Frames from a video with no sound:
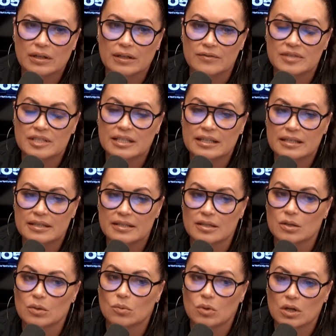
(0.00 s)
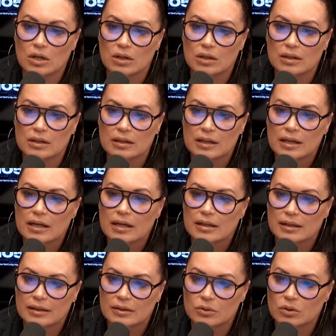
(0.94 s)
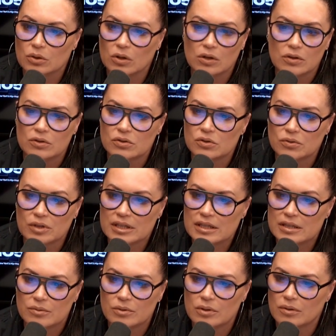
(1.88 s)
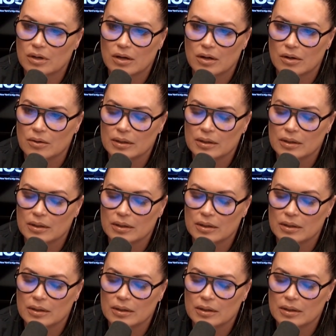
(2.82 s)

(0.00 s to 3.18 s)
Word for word: seeds in the world yes. that the, all those trees will grow yes.